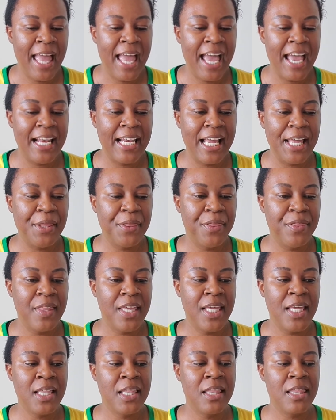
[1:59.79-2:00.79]
And I
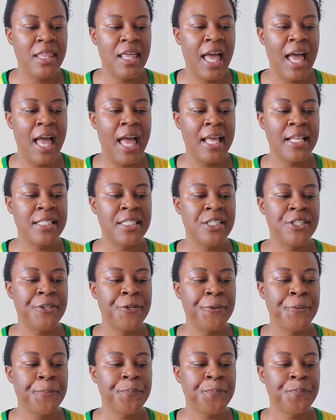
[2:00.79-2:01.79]
think that
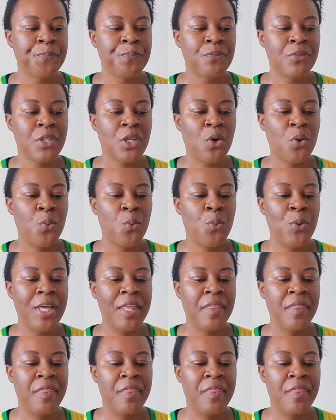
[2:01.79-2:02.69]
with